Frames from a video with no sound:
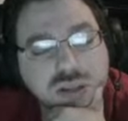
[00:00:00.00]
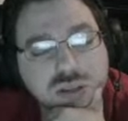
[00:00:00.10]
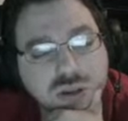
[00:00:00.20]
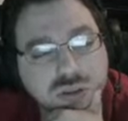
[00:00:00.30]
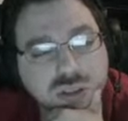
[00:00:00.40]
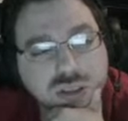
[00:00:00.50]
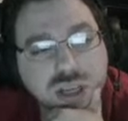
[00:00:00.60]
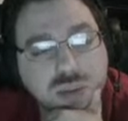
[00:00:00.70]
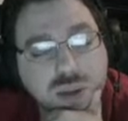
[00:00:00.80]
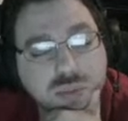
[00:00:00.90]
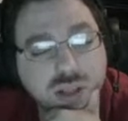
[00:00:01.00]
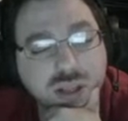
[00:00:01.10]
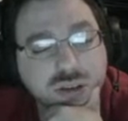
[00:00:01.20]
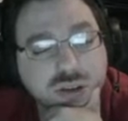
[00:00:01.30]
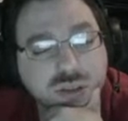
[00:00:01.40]
so the GM
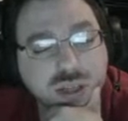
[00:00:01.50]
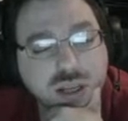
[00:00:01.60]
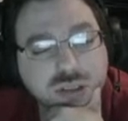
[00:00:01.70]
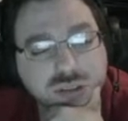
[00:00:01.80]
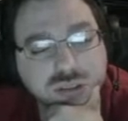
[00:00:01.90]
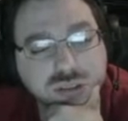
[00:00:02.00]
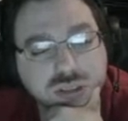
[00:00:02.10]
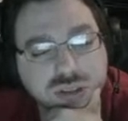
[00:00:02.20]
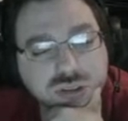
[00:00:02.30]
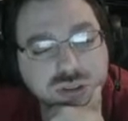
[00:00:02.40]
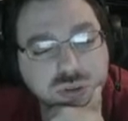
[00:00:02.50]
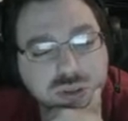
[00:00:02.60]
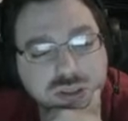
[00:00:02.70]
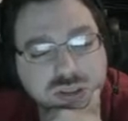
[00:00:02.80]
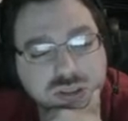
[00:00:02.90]
emulator only answers yes or no
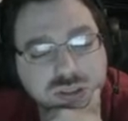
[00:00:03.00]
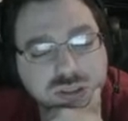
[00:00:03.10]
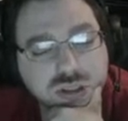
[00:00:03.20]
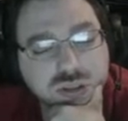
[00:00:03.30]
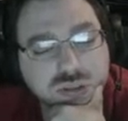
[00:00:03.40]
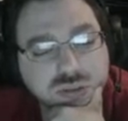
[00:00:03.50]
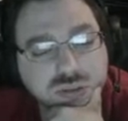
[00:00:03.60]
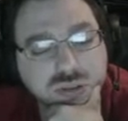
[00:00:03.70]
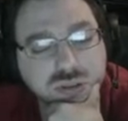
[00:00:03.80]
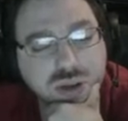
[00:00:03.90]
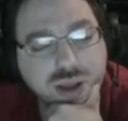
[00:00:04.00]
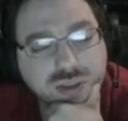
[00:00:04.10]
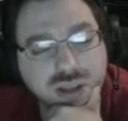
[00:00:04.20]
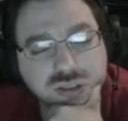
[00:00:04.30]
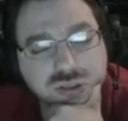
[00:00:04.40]
questions. So do you have a
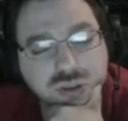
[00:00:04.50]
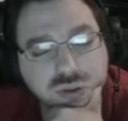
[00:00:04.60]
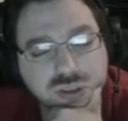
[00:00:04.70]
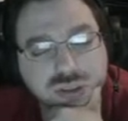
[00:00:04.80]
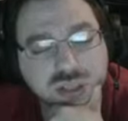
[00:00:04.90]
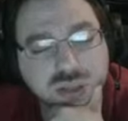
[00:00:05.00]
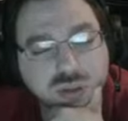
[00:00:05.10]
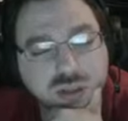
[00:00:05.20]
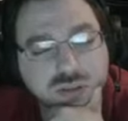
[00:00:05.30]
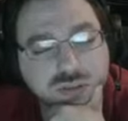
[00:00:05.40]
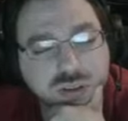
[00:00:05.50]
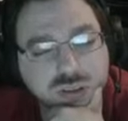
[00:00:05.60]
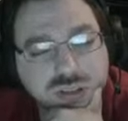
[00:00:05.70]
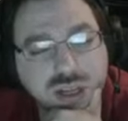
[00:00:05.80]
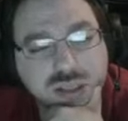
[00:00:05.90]
yes or no question that we can
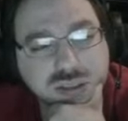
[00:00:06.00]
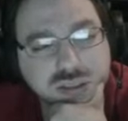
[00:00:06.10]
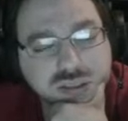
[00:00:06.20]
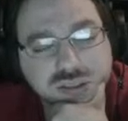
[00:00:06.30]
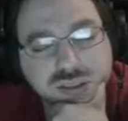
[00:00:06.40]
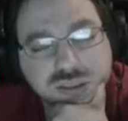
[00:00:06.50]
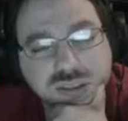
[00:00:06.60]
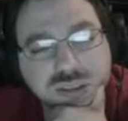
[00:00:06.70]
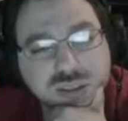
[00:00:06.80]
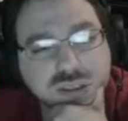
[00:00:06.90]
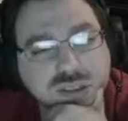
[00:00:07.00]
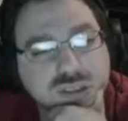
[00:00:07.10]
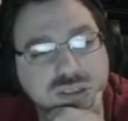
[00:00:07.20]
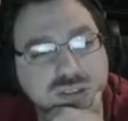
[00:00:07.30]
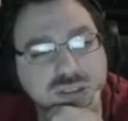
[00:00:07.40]
first ask
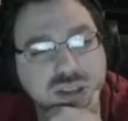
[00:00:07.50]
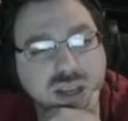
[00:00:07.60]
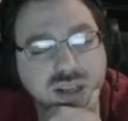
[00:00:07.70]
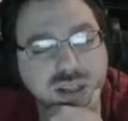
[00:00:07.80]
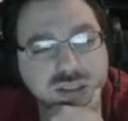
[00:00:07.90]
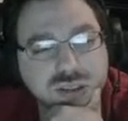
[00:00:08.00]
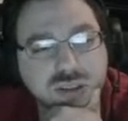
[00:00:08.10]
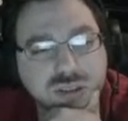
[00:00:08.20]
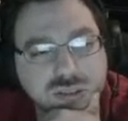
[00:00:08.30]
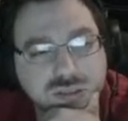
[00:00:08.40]
to kind of get it started?